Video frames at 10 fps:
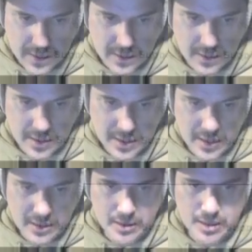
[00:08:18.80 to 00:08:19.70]
All right,
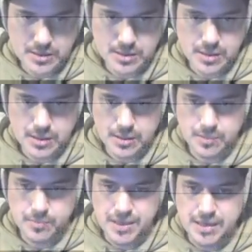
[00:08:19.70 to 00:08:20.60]
here is the
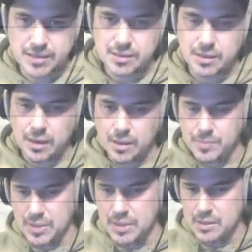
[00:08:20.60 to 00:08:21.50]
MIDI to
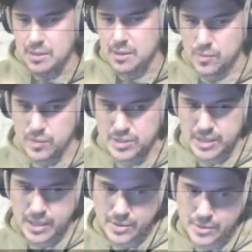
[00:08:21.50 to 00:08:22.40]
copy. Once
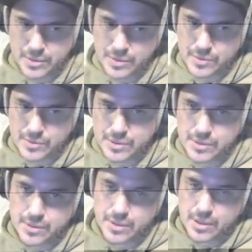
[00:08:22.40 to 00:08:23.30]
again, you
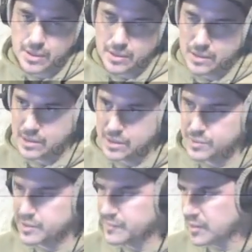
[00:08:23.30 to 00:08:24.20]
use the
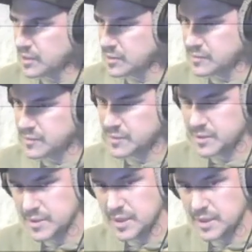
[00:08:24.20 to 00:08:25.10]
Revolve.
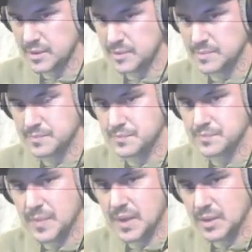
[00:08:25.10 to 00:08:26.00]

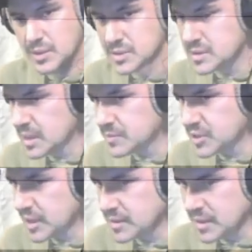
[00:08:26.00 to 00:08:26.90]
Use the same
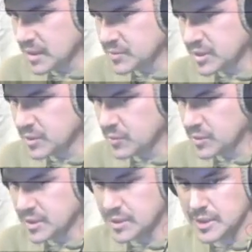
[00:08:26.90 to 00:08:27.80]
track that I
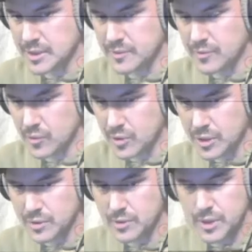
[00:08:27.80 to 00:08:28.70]
recorded here for
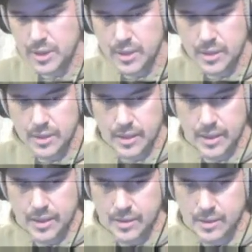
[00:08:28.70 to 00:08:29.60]
you.
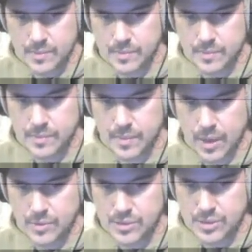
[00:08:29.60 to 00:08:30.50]
And
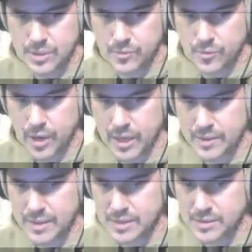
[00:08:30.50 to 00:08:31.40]
I want you to
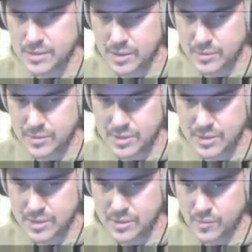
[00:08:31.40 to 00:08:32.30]
write these
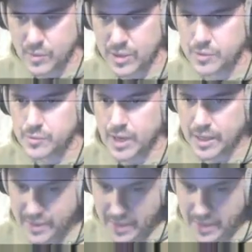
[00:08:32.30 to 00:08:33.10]
notes. When you write